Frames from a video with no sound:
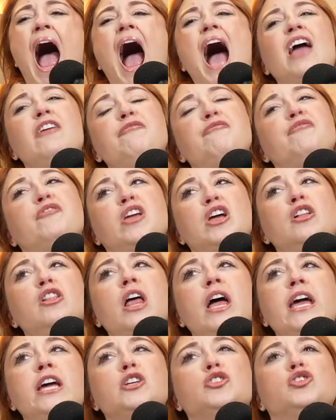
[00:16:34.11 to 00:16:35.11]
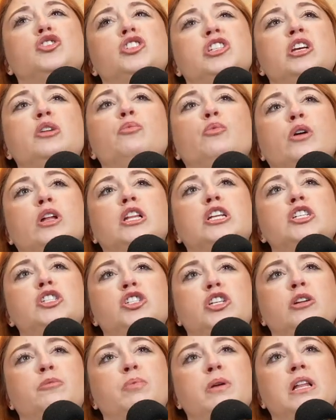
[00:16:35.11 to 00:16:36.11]
I feel like she really
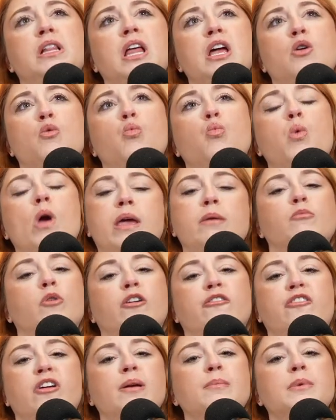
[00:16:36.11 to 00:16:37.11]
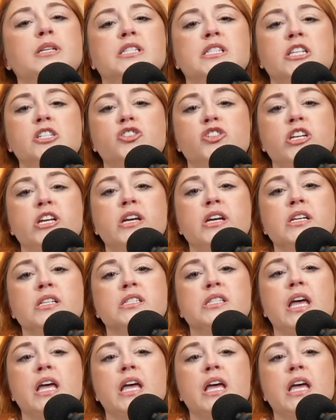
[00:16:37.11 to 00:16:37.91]
should be like way more famous than she is.